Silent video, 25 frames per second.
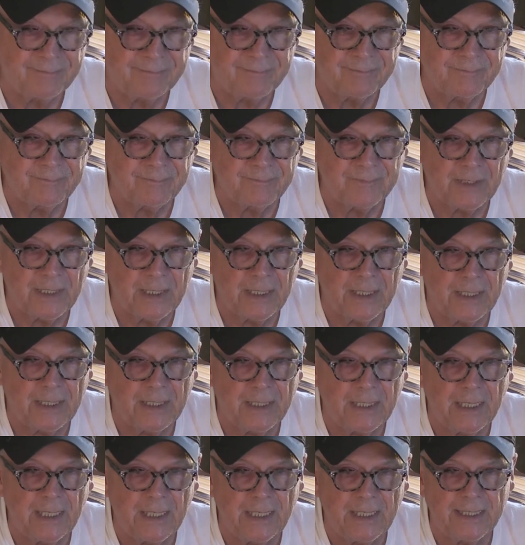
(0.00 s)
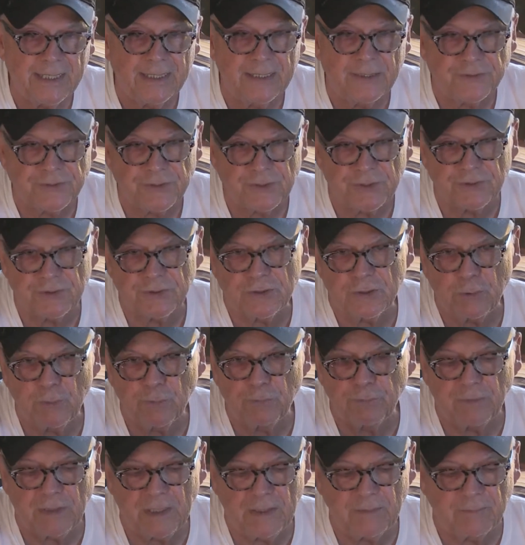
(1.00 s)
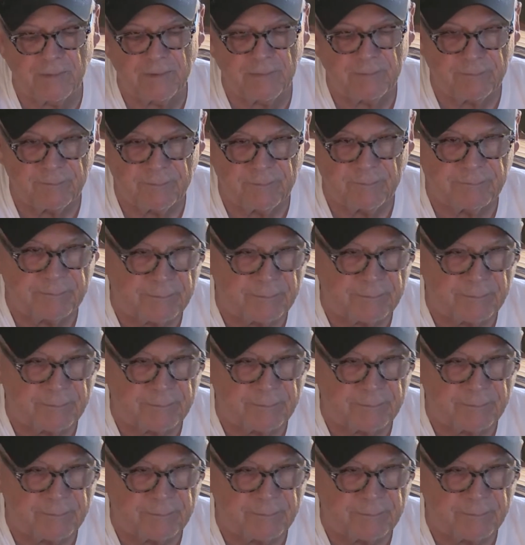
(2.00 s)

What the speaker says: and it's just 2, 5, 1,